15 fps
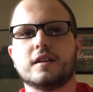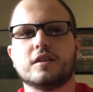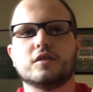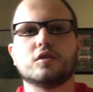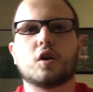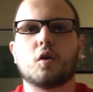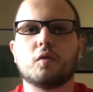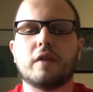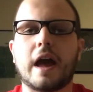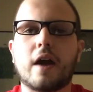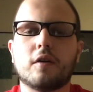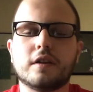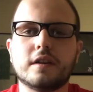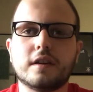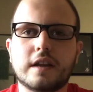you know,
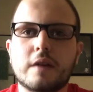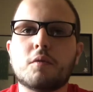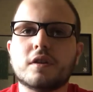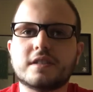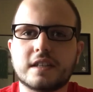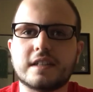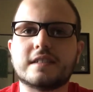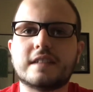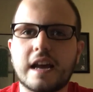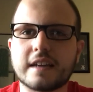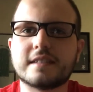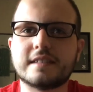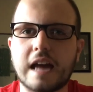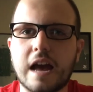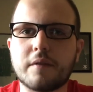now it wasn't as
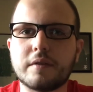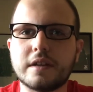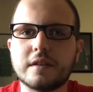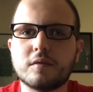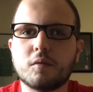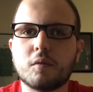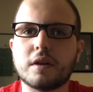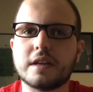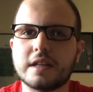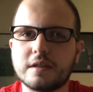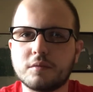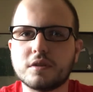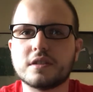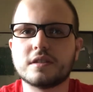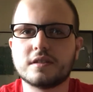tech savvy when he
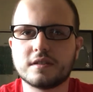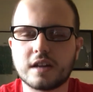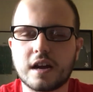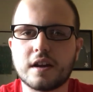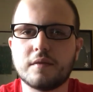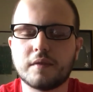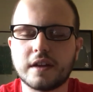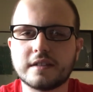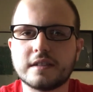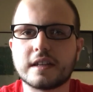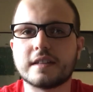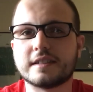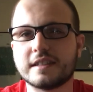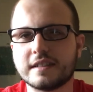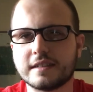was started investing
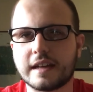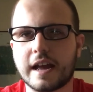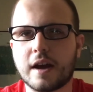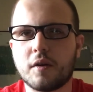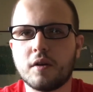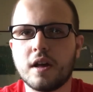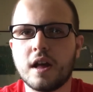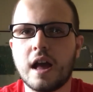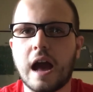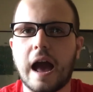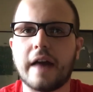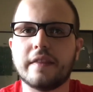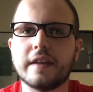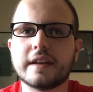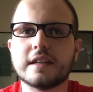as it is now.
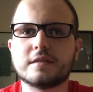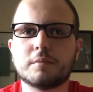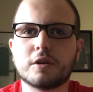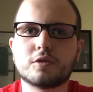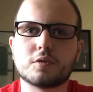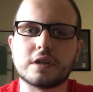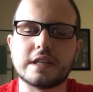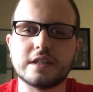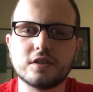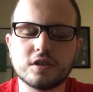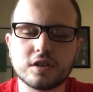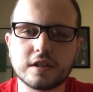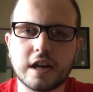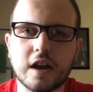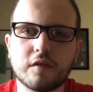I think it's much more
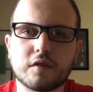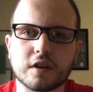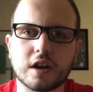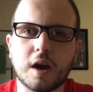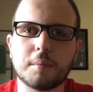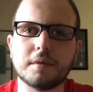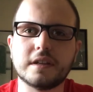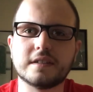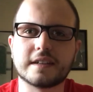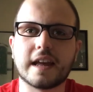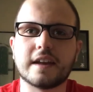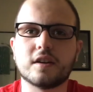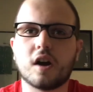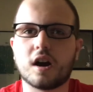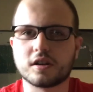easier now for companies to get
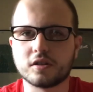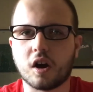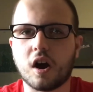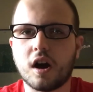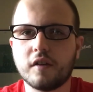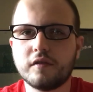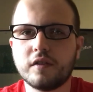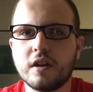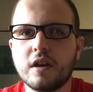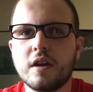knocked off